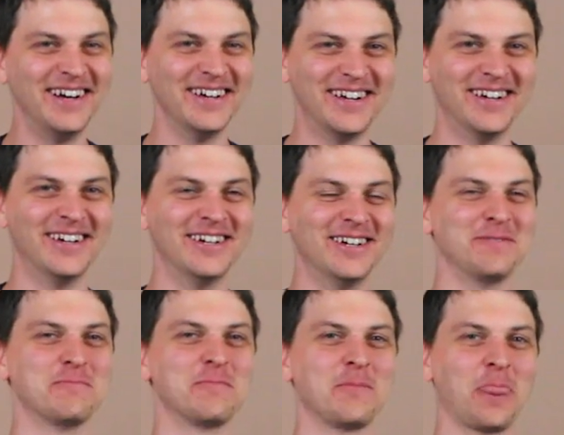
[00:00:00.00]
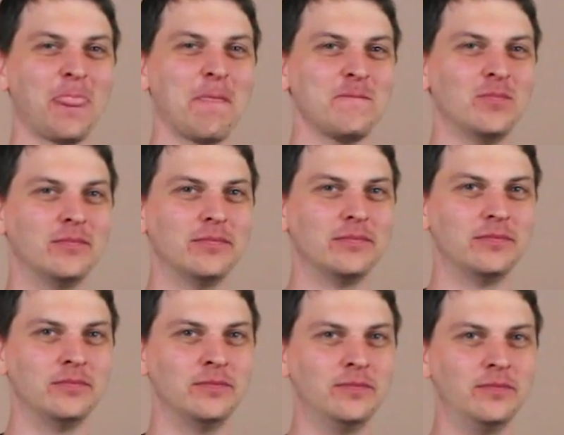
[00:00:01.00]

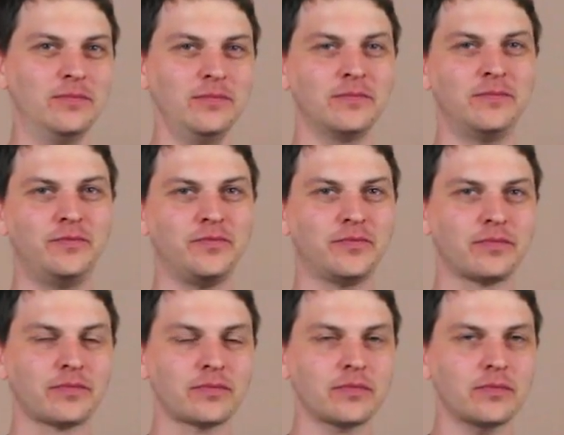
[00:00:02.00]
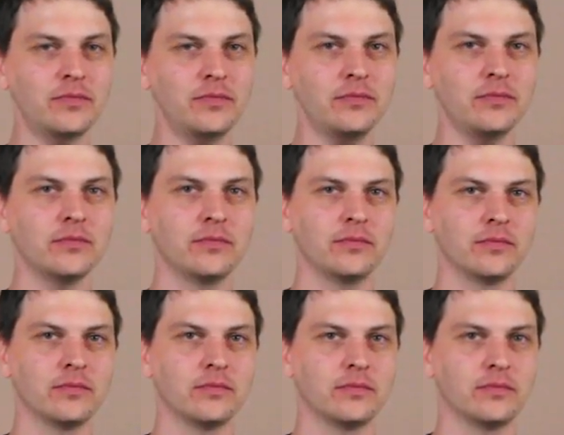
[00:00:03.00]

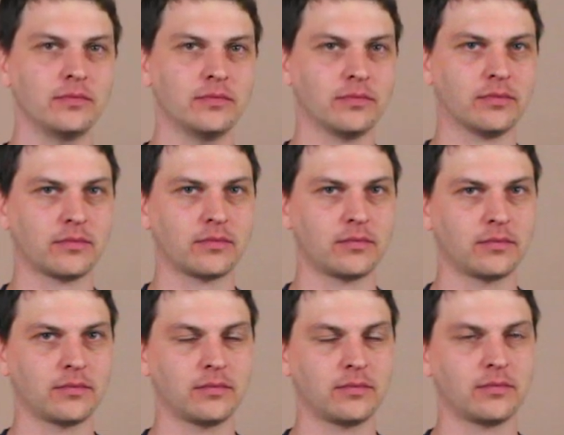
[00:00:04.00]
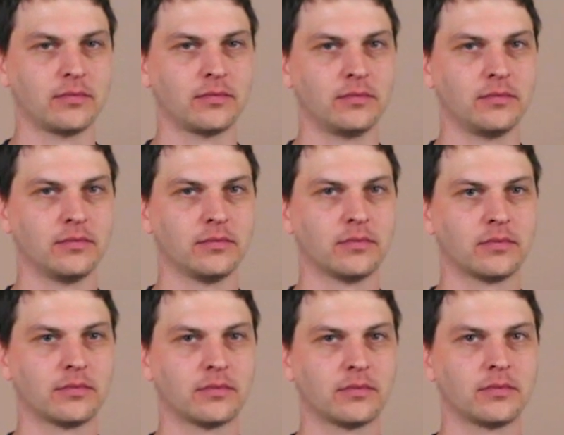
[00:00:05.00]

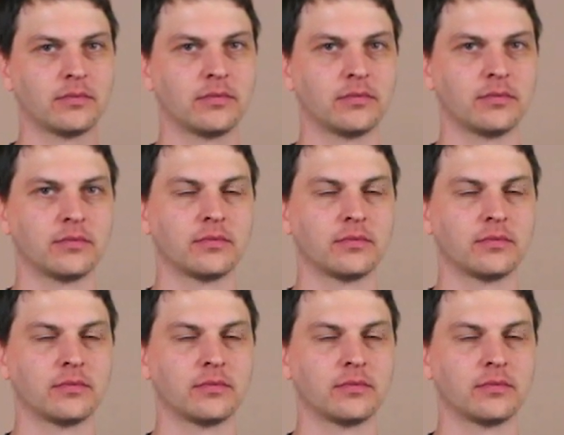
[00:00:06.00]
The person shown says nothing.